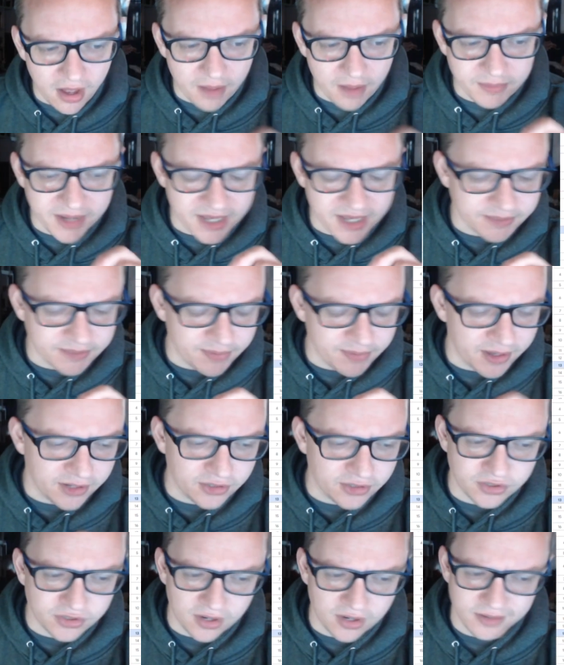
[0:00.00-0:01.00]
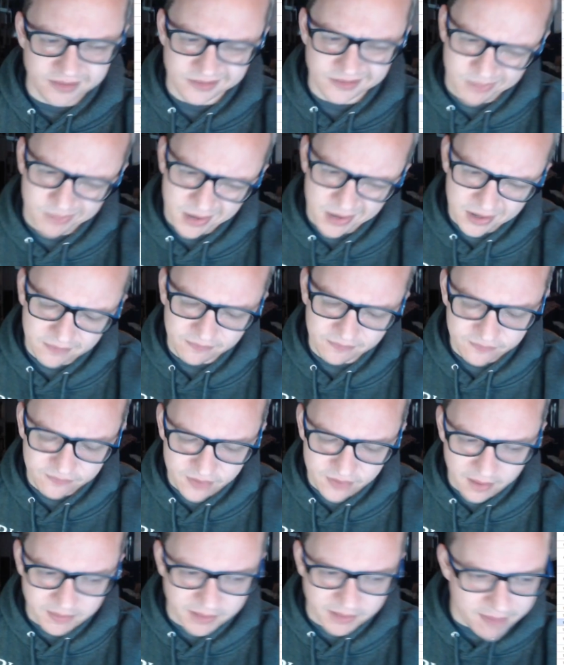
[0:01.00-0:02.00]
He hasn't been
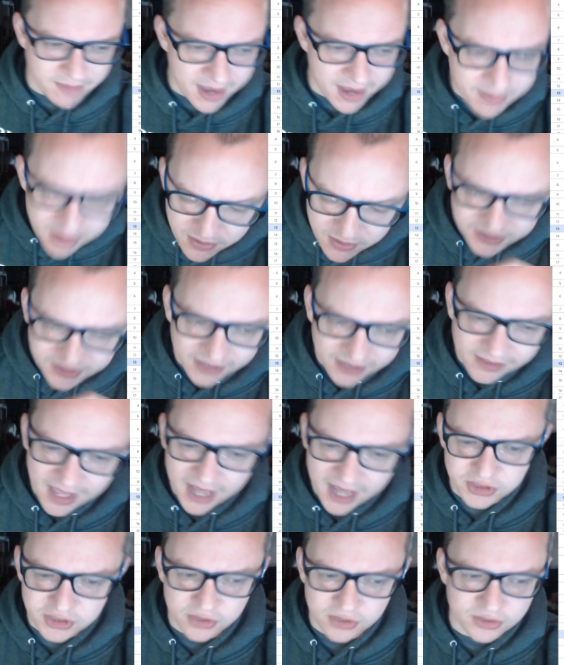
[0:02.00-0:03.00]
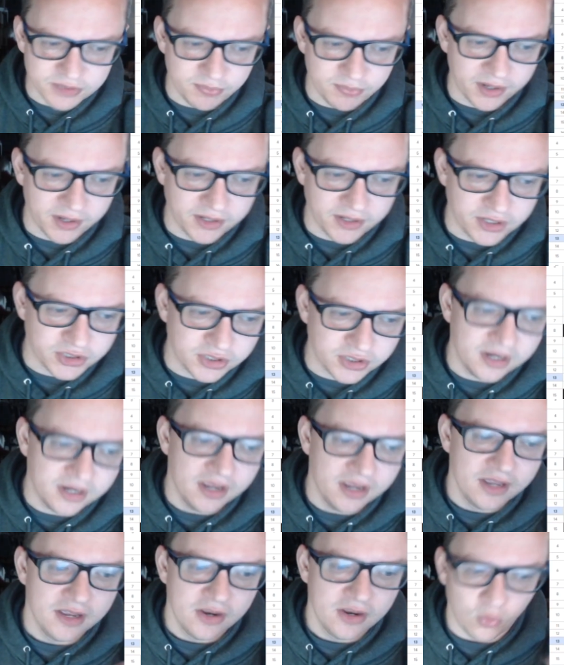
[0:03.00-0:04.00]
maybe he was at last year's spring edition.
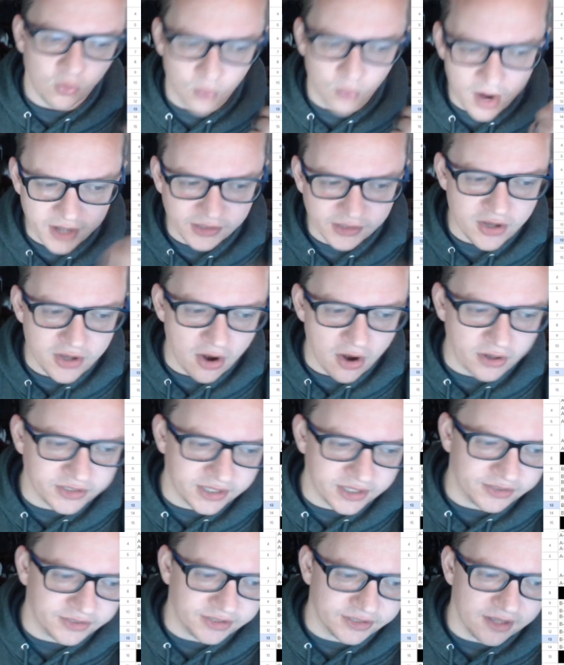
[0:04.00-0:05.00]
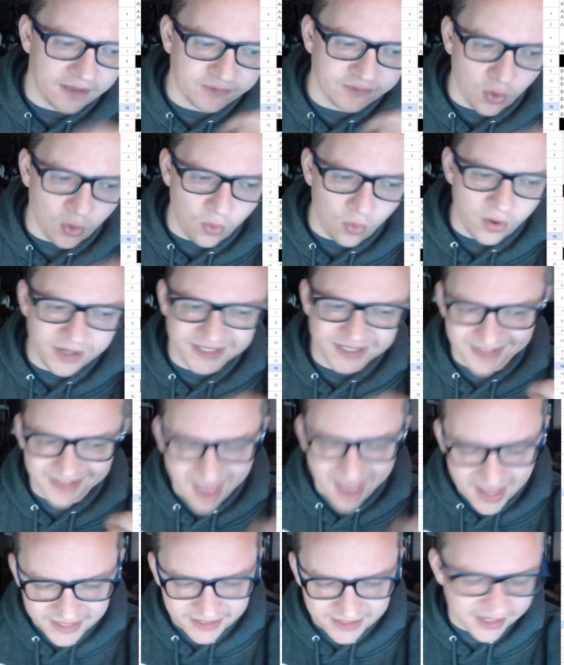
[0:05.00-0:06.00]
Regular yard sale stuff, toys,
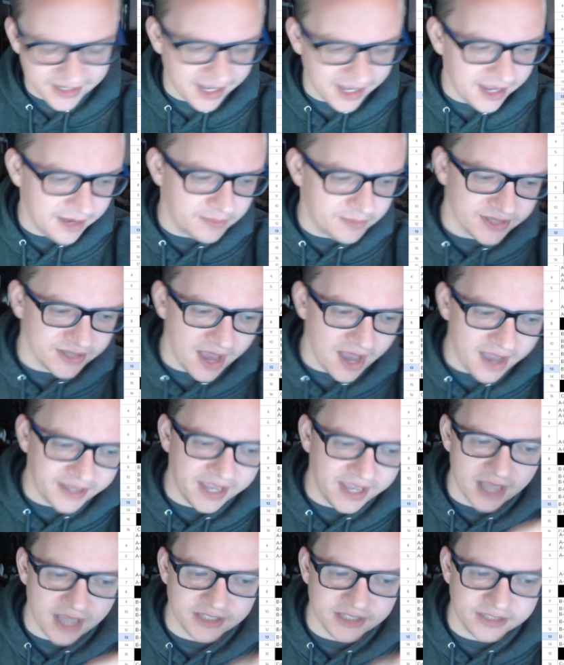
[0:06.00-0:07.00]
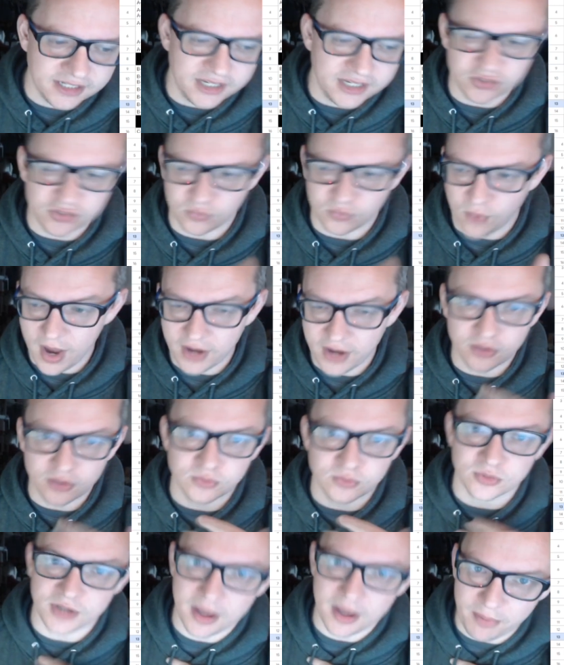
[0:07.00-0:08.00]
lots of games, die-cast CDs, records,
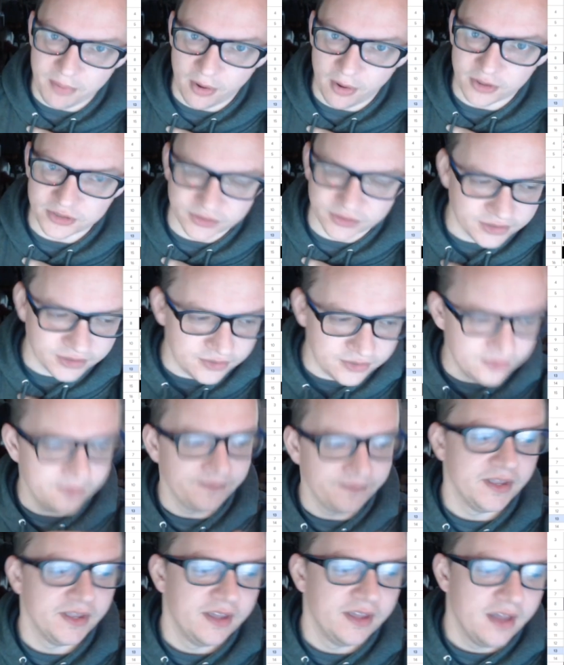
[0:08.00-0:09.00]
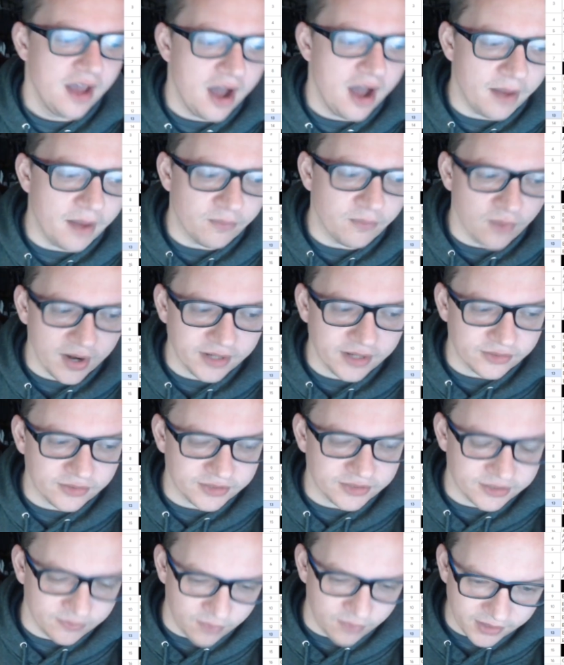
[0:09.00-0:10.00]
which I'm partial to.
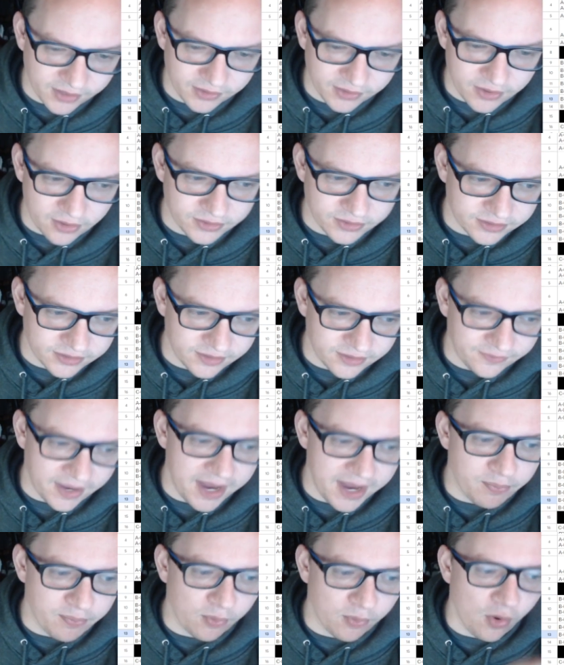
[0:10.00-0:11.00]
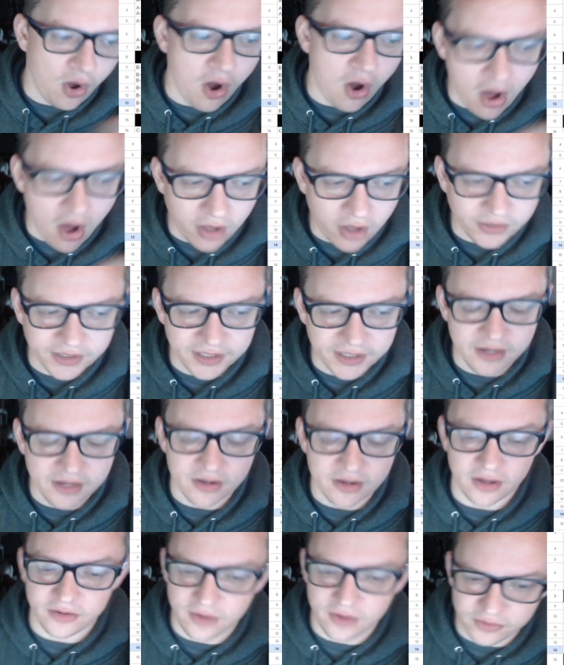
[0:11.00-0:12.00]
Regular yard sale stuff. April Hawley,
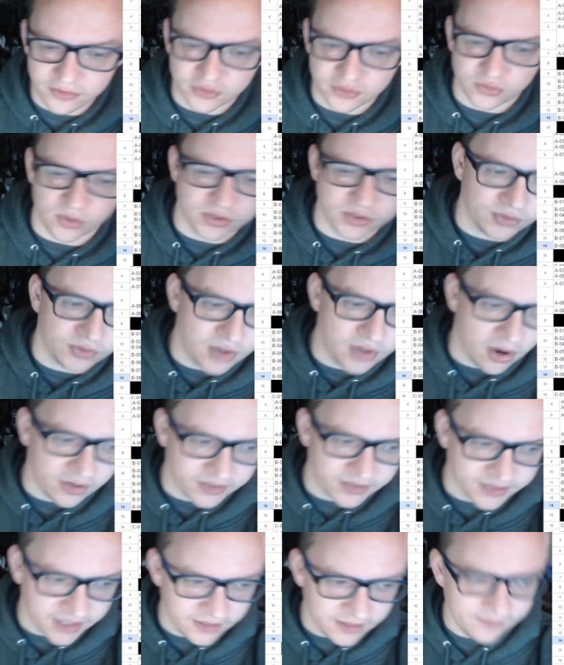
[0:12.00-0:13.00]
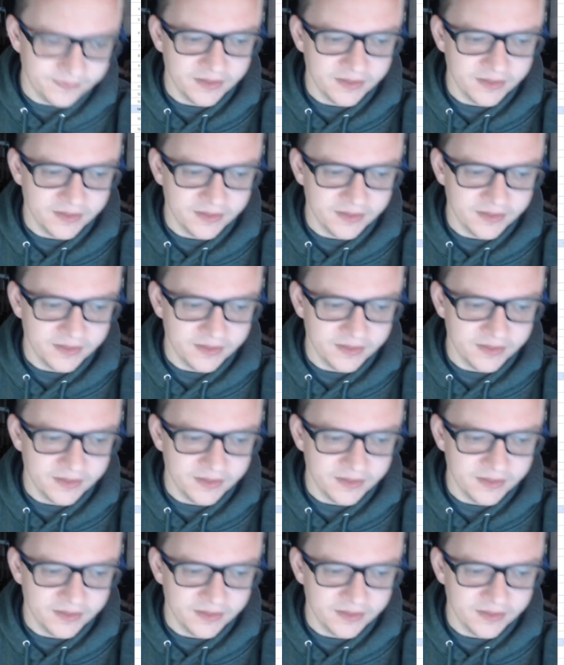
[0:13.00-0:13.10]
another traditional yard sale.